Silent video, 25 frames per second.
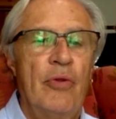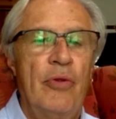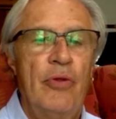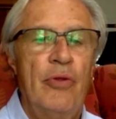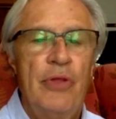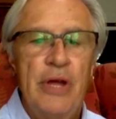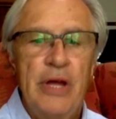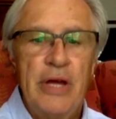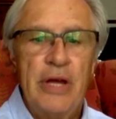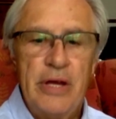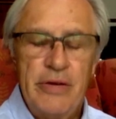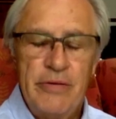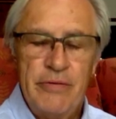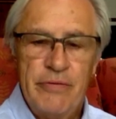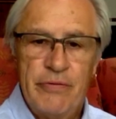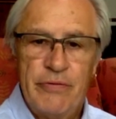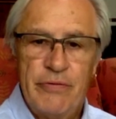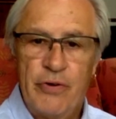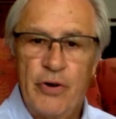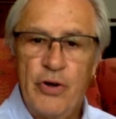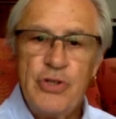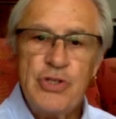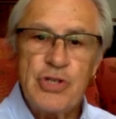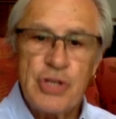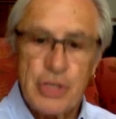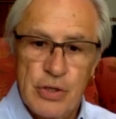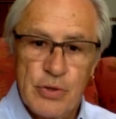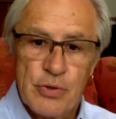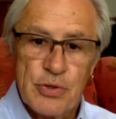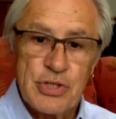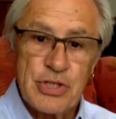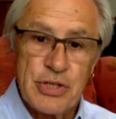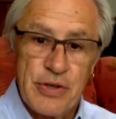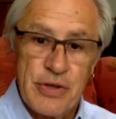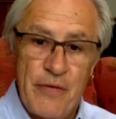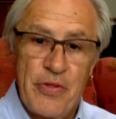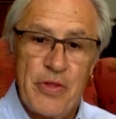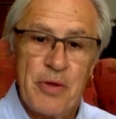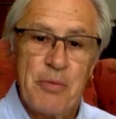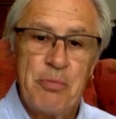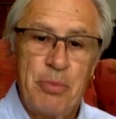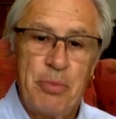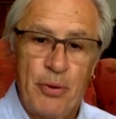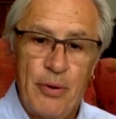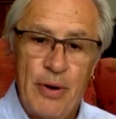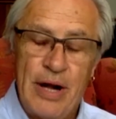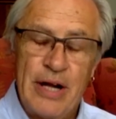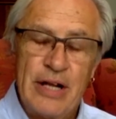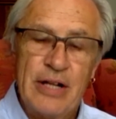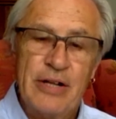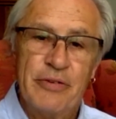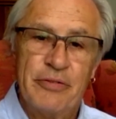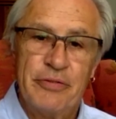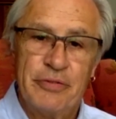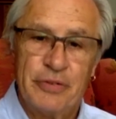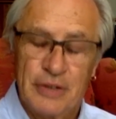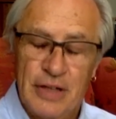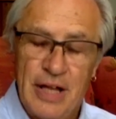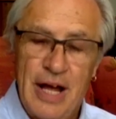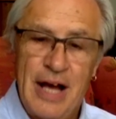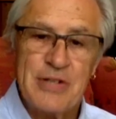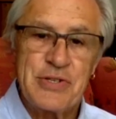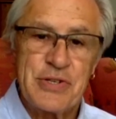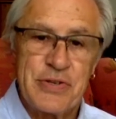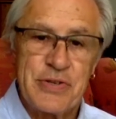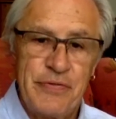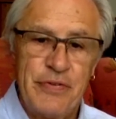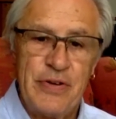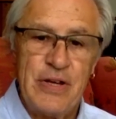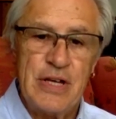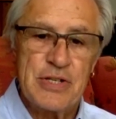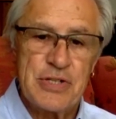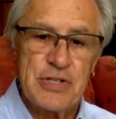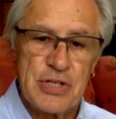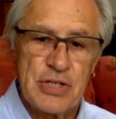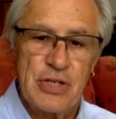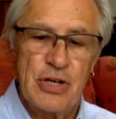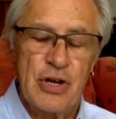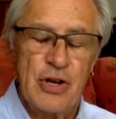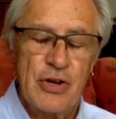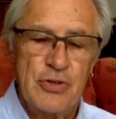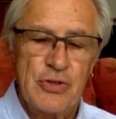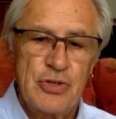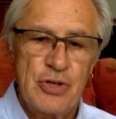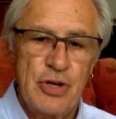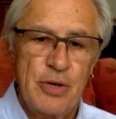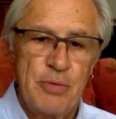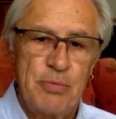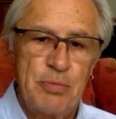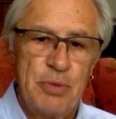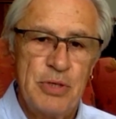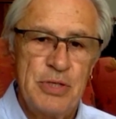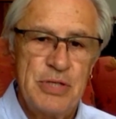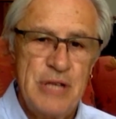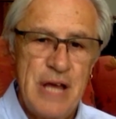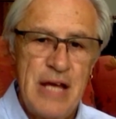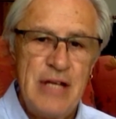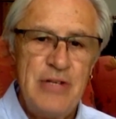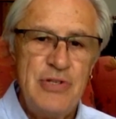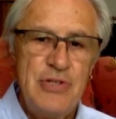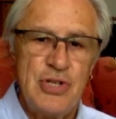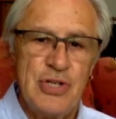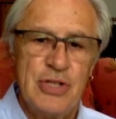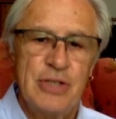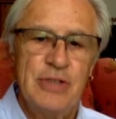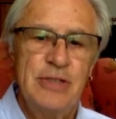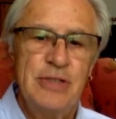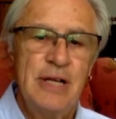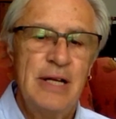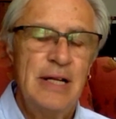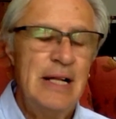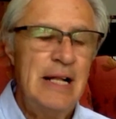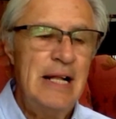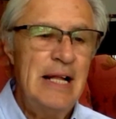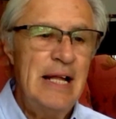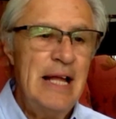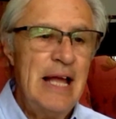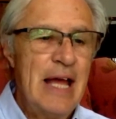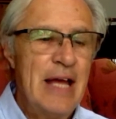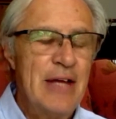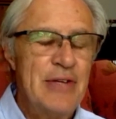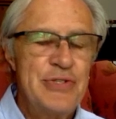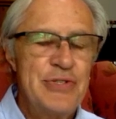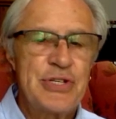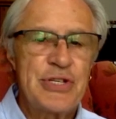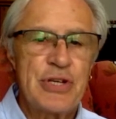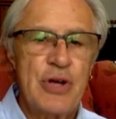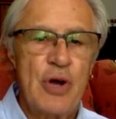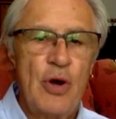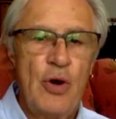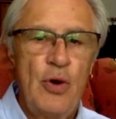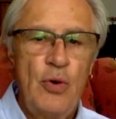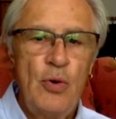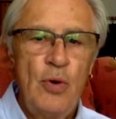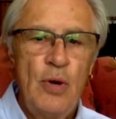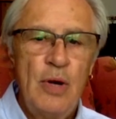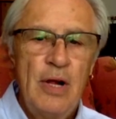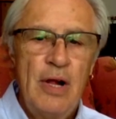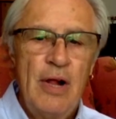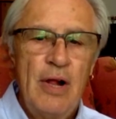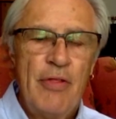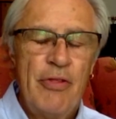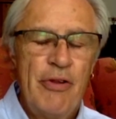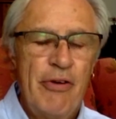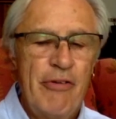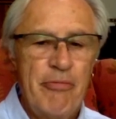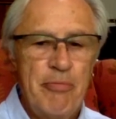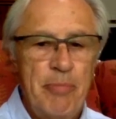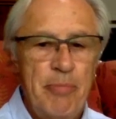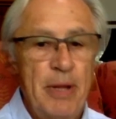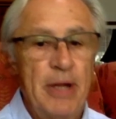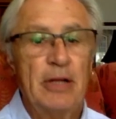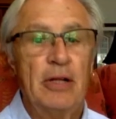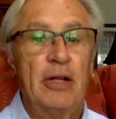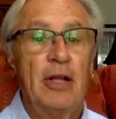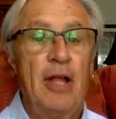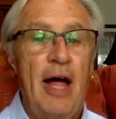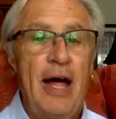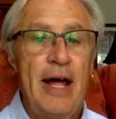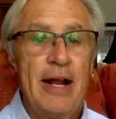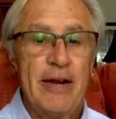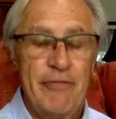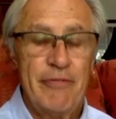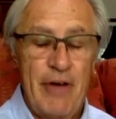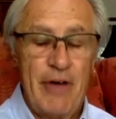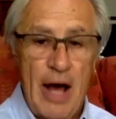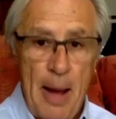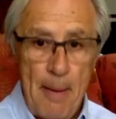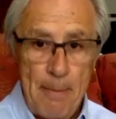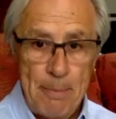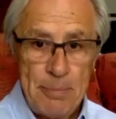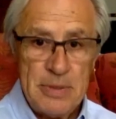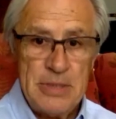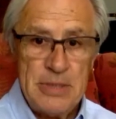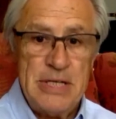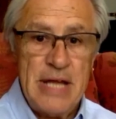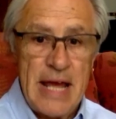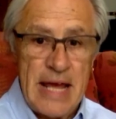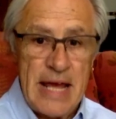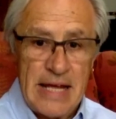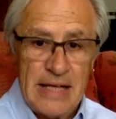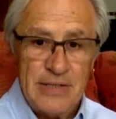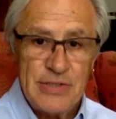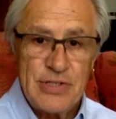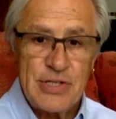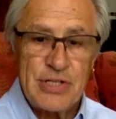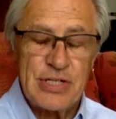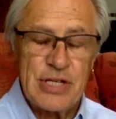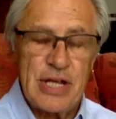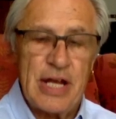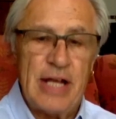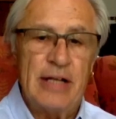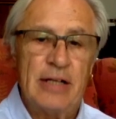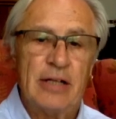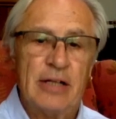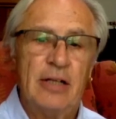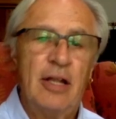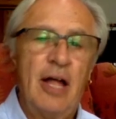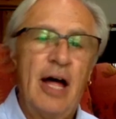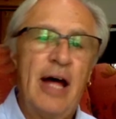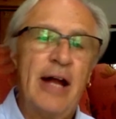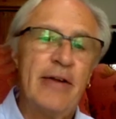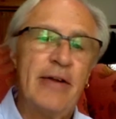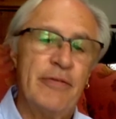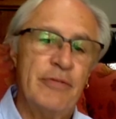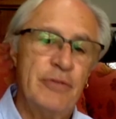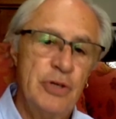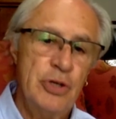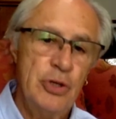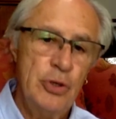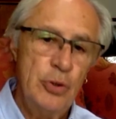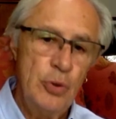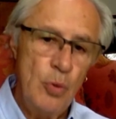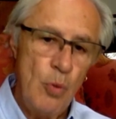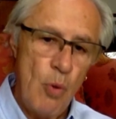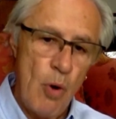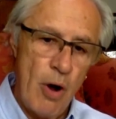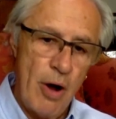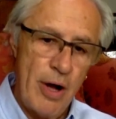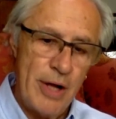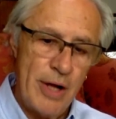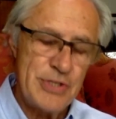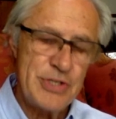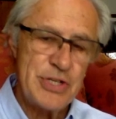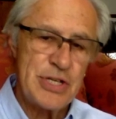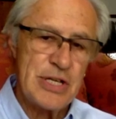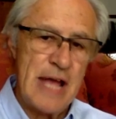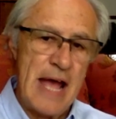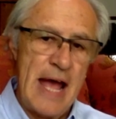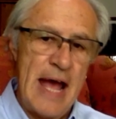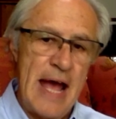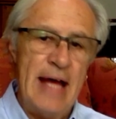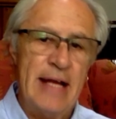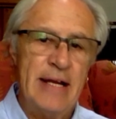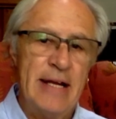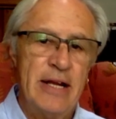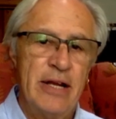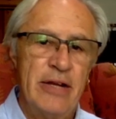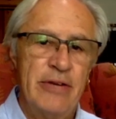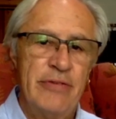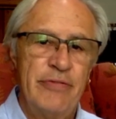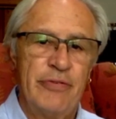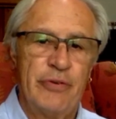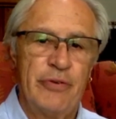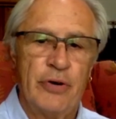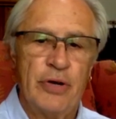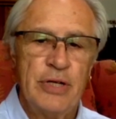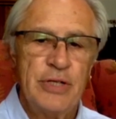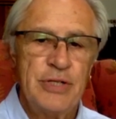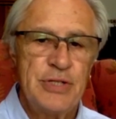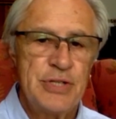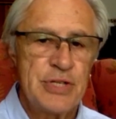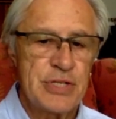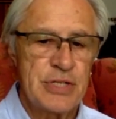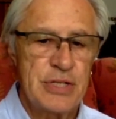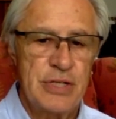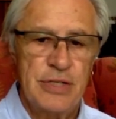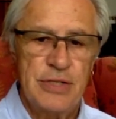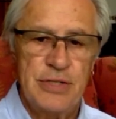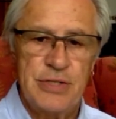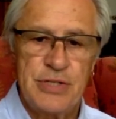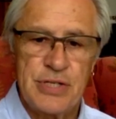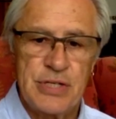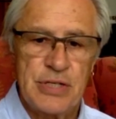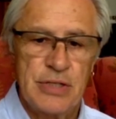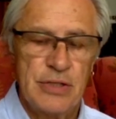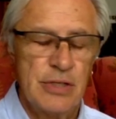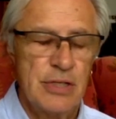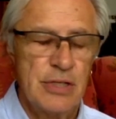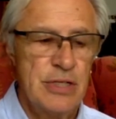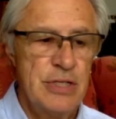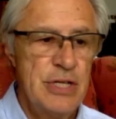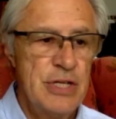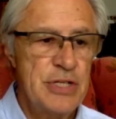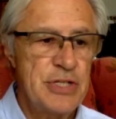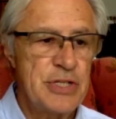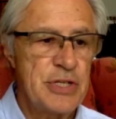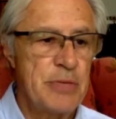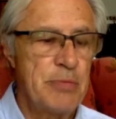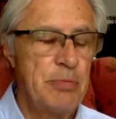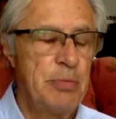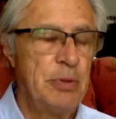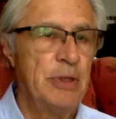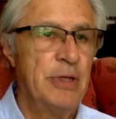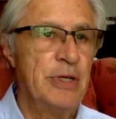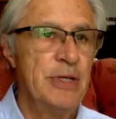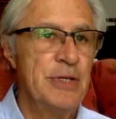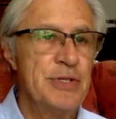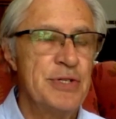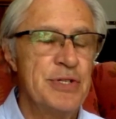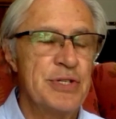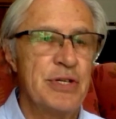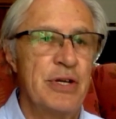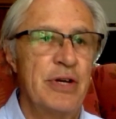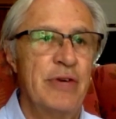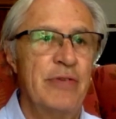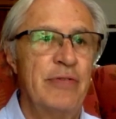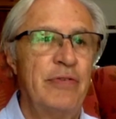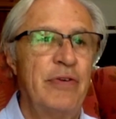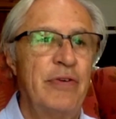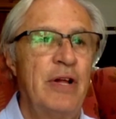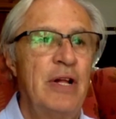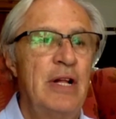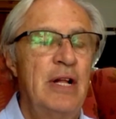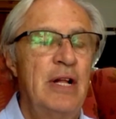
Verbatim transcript: the virtues of the perennial philosophy as an interpretation. And so there have been a lot of updates and a lot of nuance added, for instance, in the disciplines of